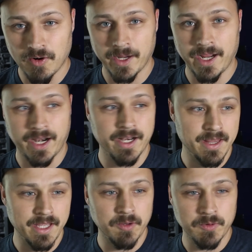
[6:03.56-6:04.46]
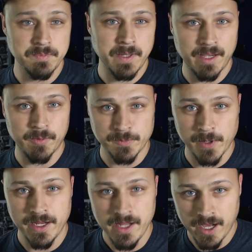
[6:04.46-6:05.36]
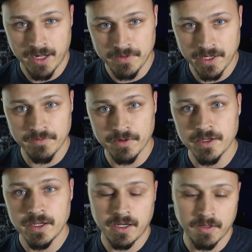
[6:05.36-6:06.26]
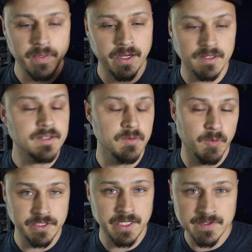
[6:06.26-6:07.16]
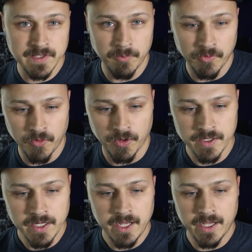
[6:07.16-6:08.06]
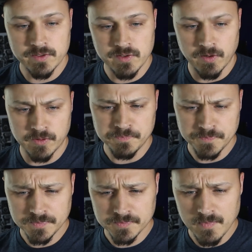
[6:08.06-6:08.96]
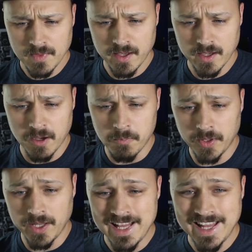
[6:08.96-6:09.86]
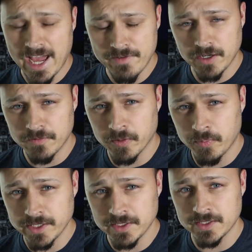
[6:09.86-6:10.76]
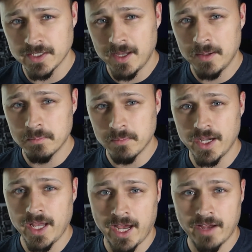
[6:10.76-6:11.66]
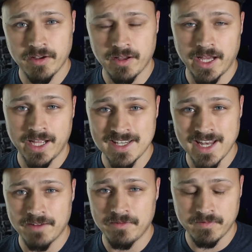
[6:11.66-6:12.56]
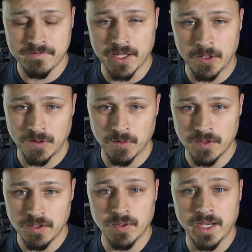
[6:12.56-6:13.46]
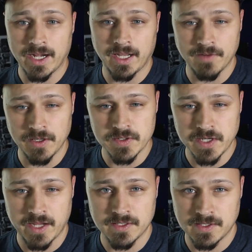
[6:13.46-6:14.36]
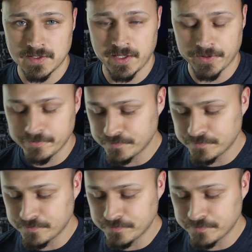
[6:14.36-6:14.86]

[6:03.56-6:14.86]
oh my God, I didn't think you would spend that much money on a photographer compared to what she had said before. And so completely having your full price list might have clients not following through with you and not giving you a chance to sell.